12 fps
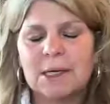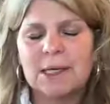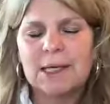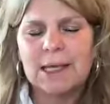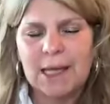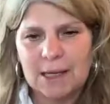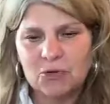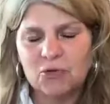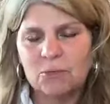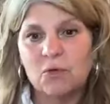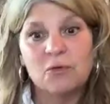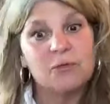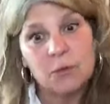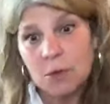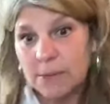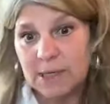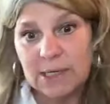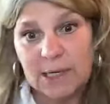again to move
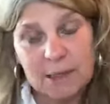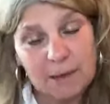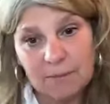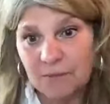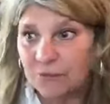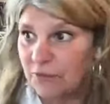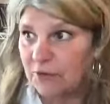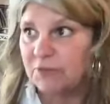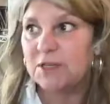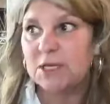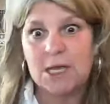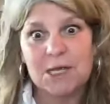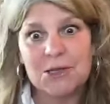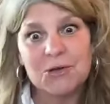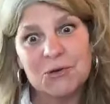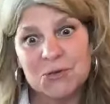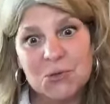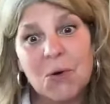forward at 58
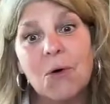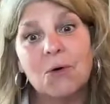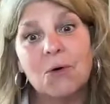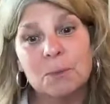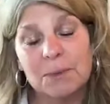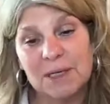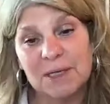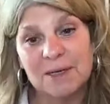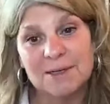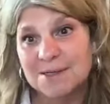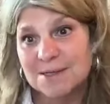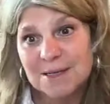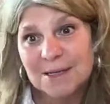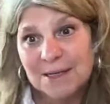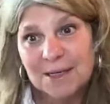years old, because